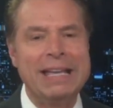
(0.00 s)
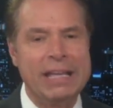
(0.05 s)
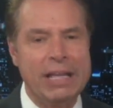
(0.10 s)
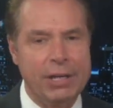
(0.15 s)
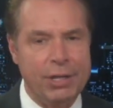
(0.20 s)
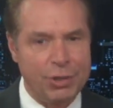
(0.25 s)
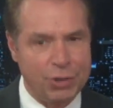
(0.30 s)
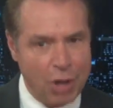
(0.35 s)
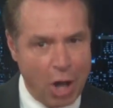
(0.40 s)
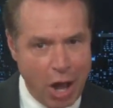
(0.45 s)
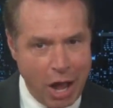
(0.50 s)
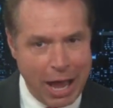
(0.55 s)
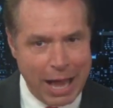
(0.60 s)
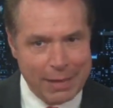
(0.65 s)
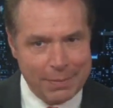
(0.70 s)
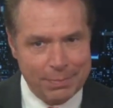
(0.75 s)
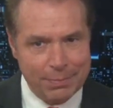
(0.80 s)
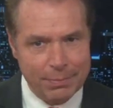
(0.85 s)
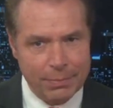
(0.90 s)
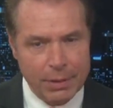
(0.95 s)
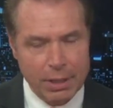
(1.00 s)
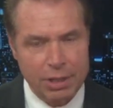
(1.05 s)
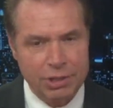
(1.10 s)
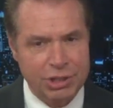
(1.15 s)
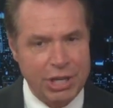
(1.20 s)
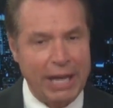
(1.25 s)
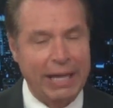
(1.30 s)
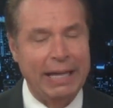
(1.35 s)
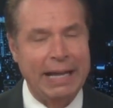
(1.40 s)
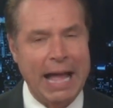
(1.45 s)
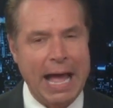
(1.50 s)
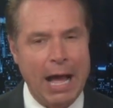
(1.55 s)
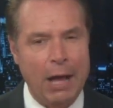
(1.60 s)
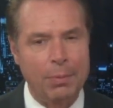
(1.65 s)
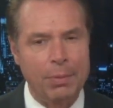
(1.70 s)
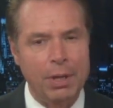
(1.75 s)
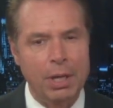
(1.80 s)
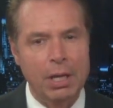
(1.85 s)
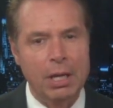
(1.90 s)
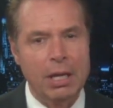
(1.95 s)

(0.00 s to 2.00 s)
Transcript: It is hot. Check it out.